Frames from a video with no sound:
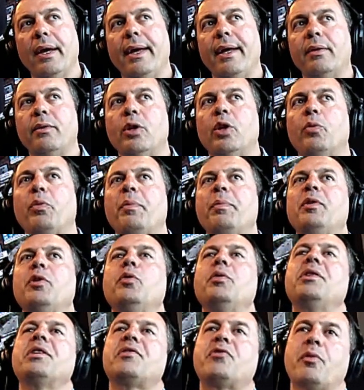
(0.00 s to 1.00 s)
And, we've been
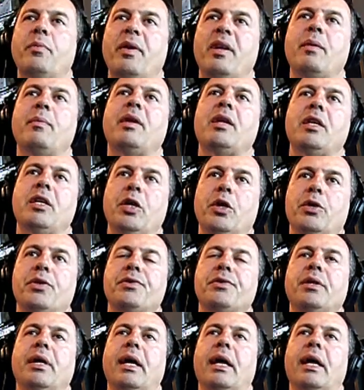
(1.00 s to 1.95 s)
doing this for many, many years.